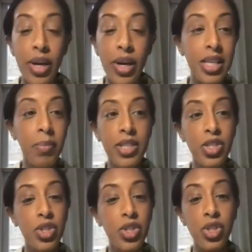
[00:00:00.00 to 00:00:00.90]
So I tell
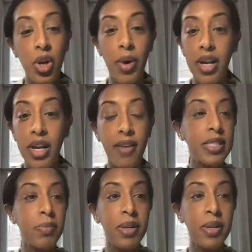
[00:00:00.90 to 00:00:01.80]
patients, you know what,
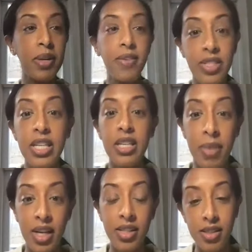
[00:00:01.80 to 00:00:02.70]
if it's been
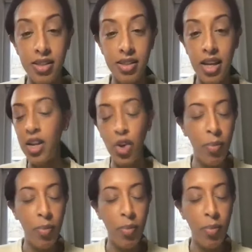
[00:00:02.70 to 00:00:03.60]
15 minutes and
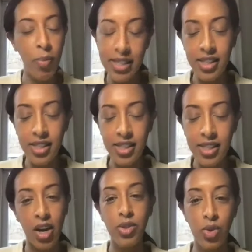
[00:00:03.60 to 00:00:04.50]
in your best
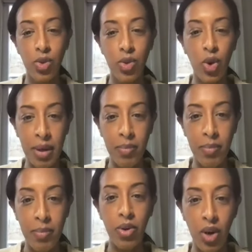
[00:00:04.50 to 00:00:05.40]
guess, because I also don't
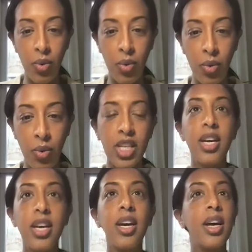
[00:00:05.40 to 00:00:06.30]
want people clock
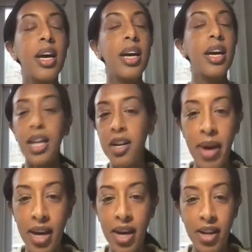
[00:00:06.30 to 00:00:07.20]
watching,
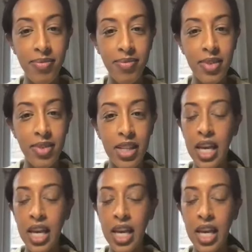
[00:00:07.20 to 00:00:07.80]
get out of bed.